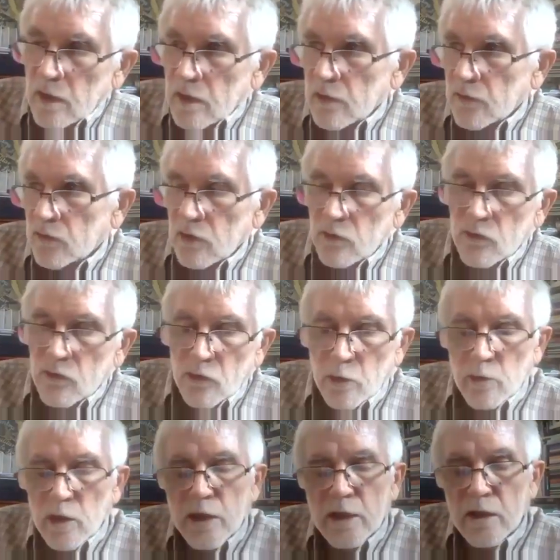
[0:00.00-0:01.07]
since
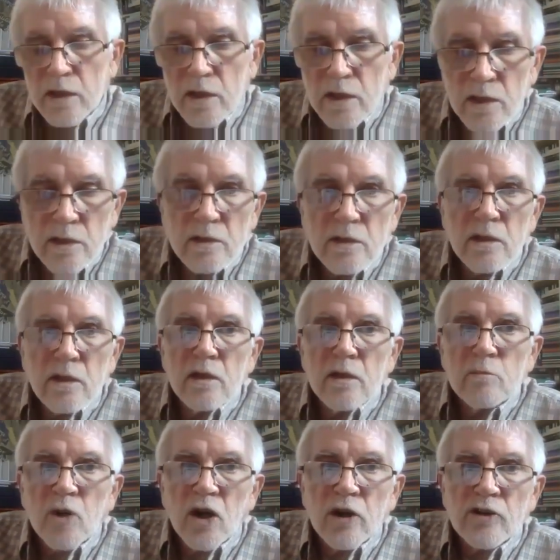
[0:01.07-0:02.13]
early
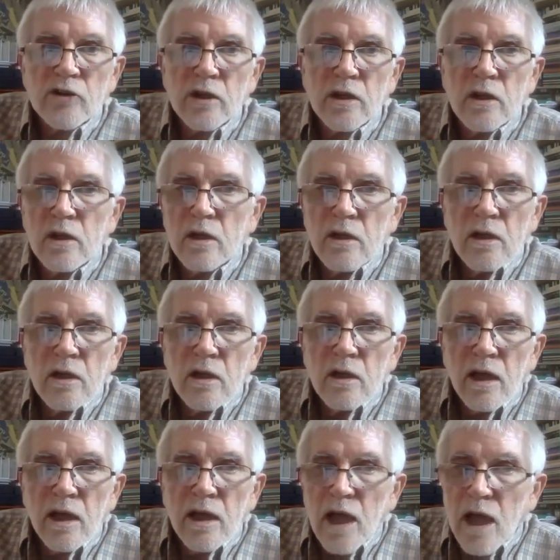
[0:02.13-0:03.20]
March.
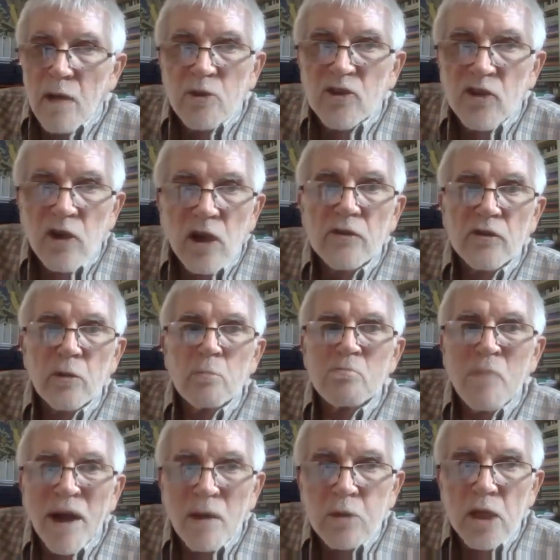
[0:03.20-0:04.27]
Amazon's a
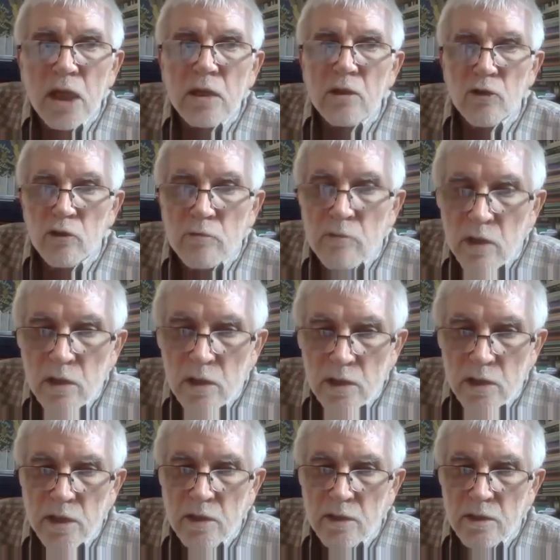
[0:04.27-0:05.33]
public
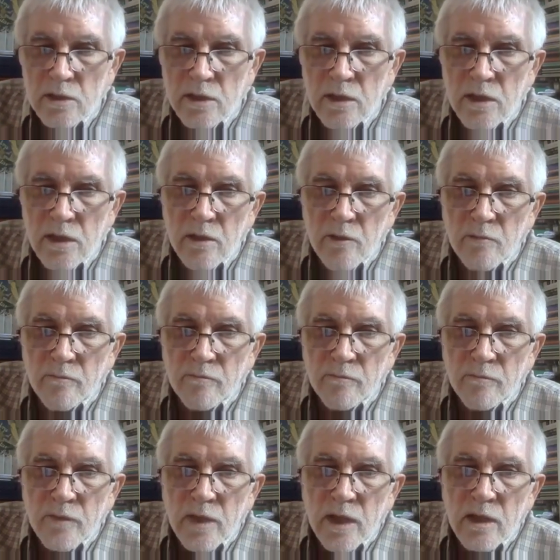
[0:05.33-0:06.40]
utility.
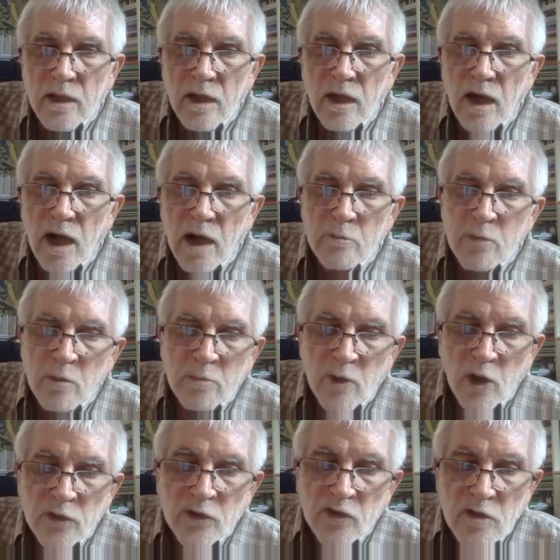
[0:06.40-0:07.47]
I
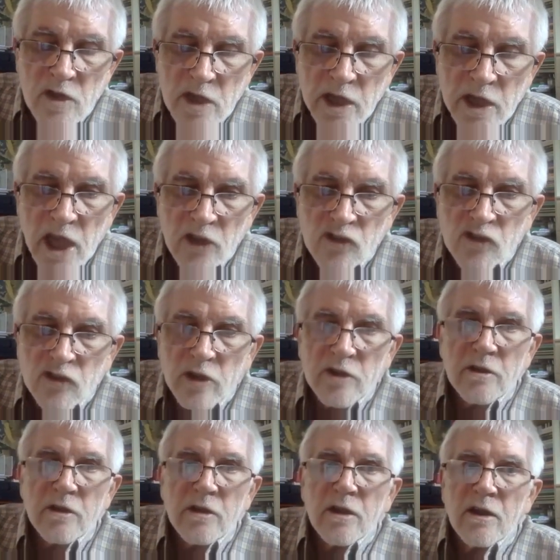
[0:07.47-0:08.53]
propose in the
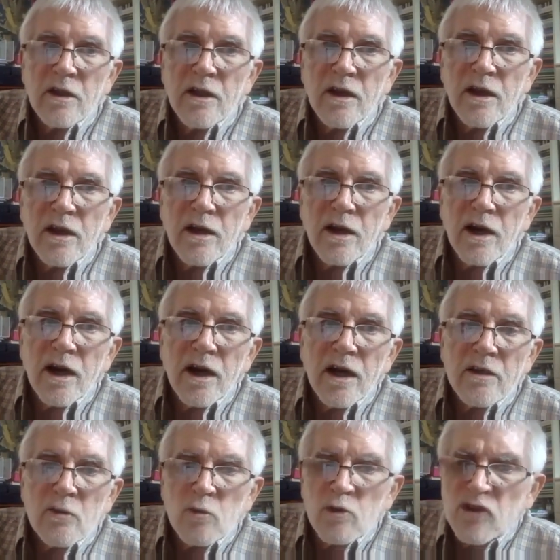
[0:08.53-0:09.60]
nation
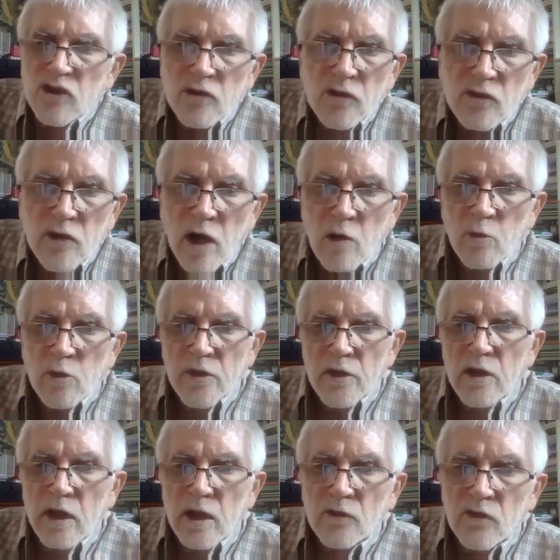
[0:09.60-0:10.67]
that we should start with
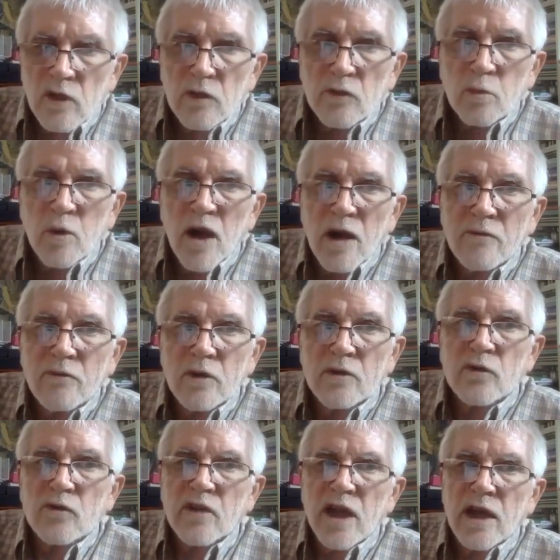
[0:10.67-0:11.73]
an excess
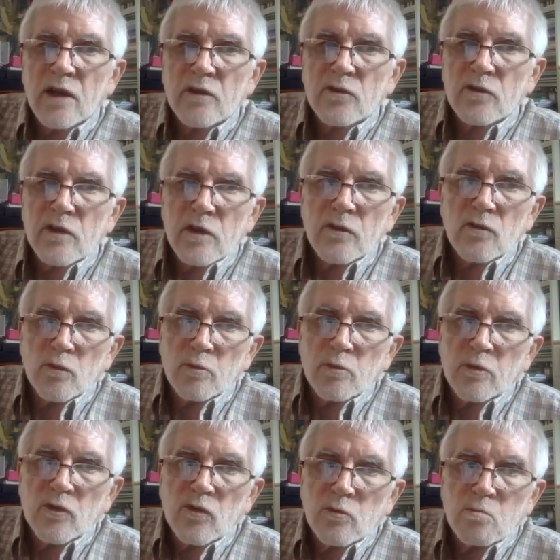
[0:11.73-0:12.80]
profits tax, as
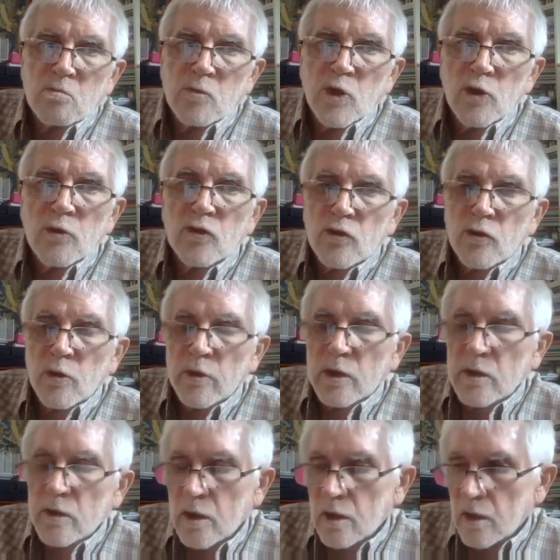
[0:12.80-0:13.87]
was used during